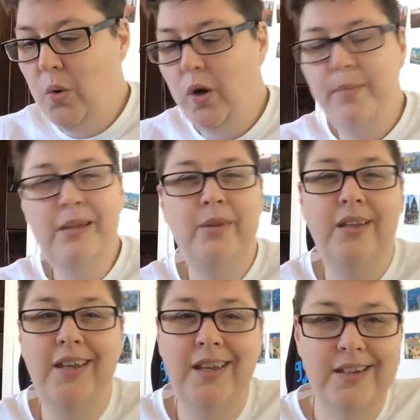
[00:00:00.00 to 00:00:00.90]
Or
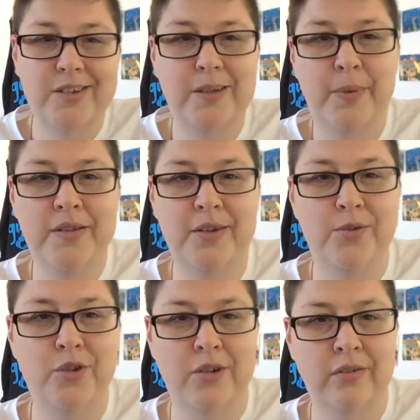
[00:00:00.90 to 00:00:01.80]
maybe like it just depends on
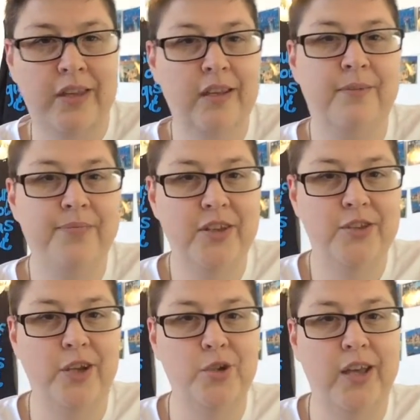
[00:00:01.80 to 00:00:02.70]
who you're like
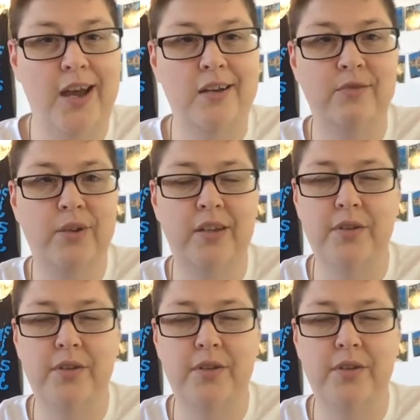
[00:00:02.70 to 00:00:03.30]
sexually active with,